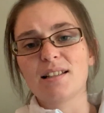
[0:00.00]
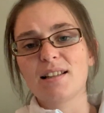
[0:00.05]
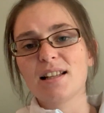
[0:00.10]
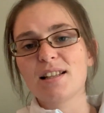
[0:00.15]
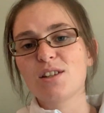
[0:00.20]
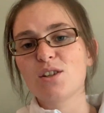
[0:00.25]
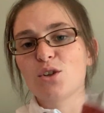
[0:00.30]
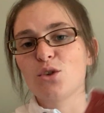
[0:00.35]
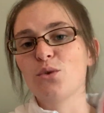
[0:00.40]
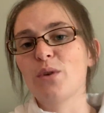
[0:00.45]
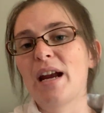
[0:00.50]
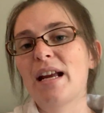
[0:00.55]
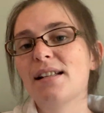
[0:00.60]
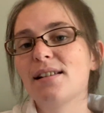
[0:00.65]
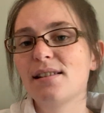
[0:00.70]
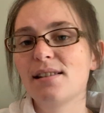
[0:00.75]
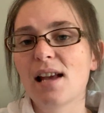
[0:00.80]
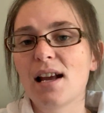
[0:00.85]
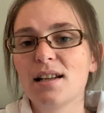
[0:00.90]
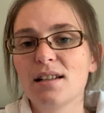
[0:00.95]
That's a great
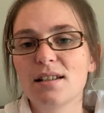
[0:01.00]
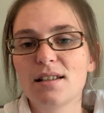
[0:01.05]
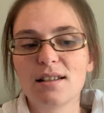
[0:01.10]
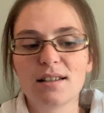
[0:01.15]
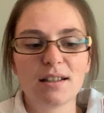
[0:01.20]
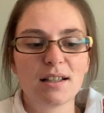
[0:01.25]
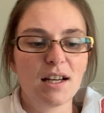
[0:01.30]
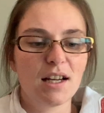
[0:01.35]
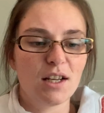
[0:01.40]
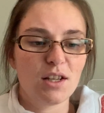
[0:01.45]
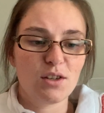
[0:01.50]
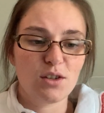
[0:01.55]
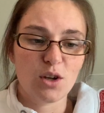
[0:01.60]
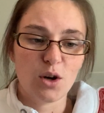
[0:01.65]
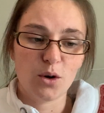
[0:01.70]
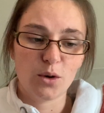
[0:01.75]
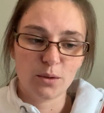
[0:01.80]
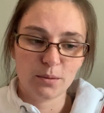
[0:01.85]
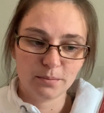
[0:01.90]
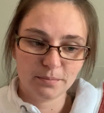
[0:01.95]
scent.
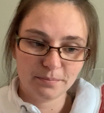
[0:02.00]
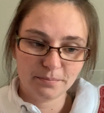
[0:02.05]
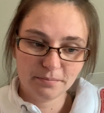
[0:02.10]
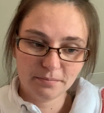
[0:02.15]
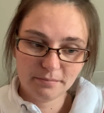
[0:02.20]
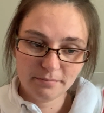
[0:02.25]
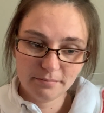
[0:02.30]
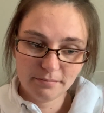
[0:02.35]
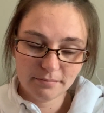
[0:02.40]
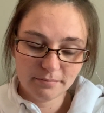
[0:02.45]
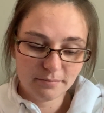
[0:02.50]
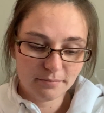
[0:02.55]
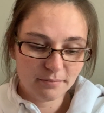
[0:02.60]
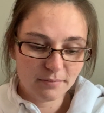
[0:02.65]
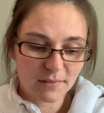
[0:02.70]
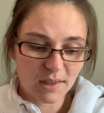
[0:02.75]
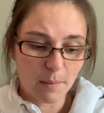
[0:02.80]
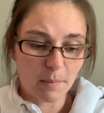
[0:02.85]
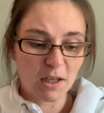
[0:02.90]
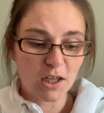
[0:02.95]
So
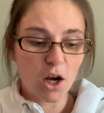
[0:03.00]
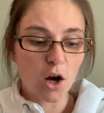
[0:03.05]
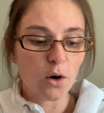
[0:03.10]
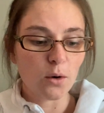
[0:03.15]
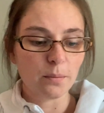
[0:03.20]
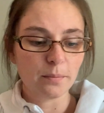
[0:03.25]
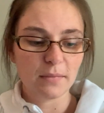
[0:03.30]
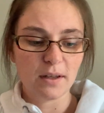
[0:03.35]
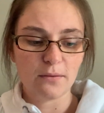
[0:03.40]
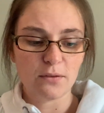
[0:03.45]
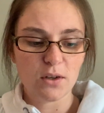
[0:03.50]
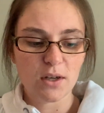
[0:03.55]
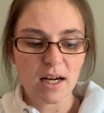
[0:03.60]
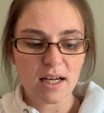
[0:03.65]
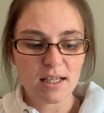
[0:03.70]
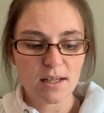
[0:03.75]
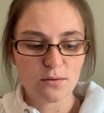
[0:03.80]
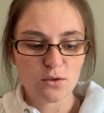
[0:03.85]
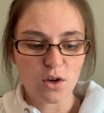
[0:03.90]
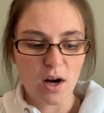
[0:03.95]
let me know if you
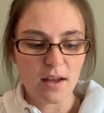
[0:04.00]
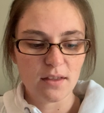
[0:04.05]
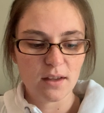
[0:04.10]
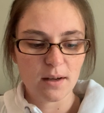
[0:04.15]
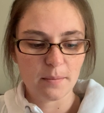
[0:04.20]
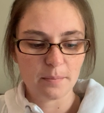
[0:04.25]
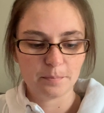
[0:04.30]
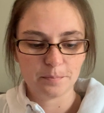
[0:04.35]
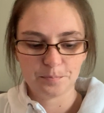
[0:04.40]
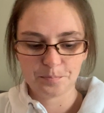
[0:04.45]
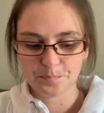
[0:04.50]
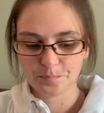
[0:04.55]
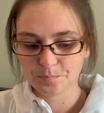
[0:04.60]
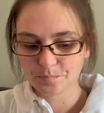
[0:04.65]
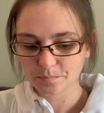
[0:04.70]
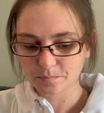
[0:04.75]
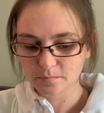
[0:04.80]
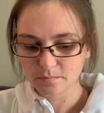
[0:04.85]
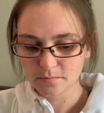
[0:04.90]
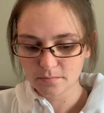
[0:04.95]
guys have tried them,
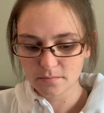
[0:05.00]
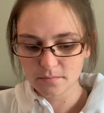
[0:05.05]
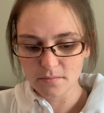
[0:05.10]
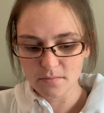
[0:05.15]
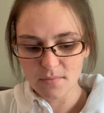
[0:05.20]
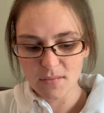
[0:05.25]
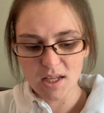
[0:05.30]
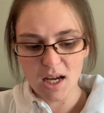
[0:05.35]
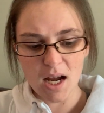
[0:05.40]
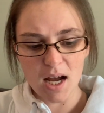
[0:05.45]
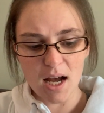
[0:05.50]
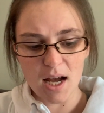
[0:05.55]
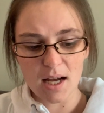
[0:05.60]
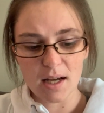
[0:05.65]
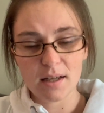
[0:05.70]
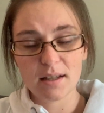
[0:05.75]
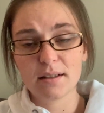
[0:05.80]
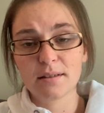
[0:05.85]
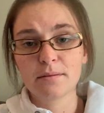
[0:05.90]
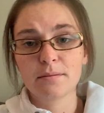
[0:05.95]

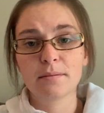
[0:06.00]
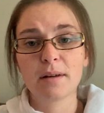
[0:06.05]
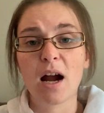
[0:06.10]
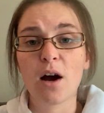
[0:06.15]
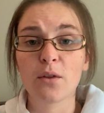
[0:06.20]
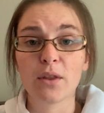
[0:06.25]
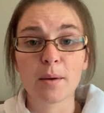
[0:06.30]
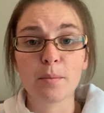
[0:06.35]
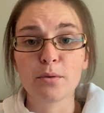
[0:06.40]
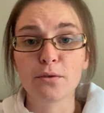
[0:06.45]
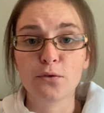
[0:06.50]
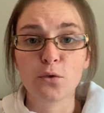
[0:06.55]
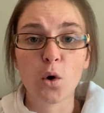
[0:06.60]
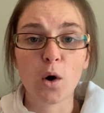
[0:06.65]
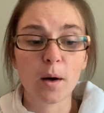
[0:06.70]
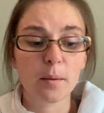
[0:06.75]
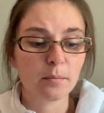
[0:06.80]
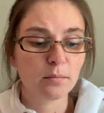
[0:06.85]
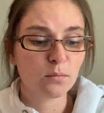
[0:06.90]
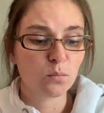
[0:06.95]
how they
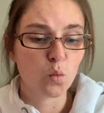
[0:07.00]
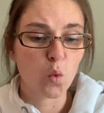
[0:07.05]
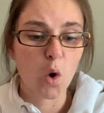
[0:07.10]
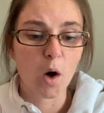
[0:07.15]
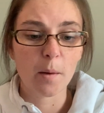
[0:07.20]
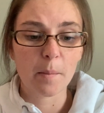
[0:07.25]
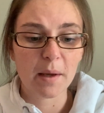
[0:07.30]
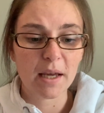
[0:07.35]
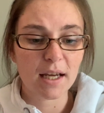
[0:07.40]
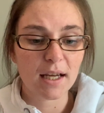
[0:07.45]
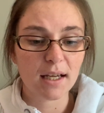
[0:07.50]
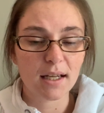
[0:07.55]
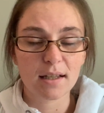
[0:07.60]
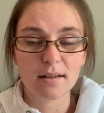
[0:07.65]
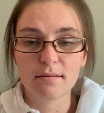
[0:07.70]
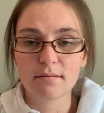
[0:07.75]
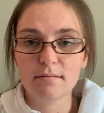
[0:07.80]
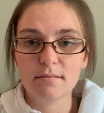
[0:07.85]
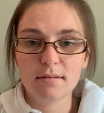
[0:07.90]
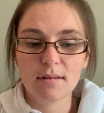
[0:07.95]
perform warming,
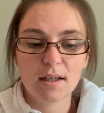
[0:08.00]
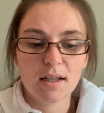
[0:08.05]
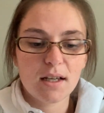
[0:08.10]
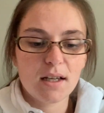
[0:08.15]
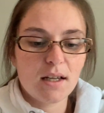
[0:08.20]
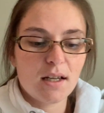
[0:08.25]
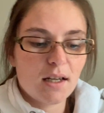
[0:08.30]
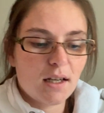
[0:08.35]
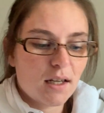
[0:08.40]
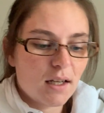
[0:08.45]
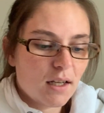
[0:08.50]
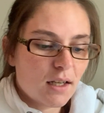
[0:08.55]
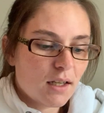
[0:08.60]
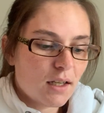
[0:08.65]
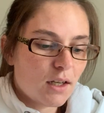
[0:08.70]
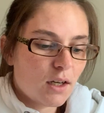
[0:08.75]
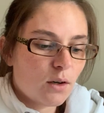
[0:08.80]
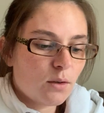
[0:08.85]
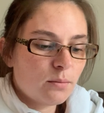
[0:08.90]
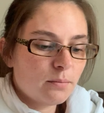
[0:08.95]
and
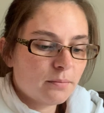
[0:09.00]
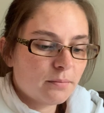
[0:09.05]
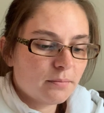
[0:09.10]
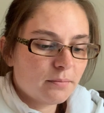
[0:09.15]
you know.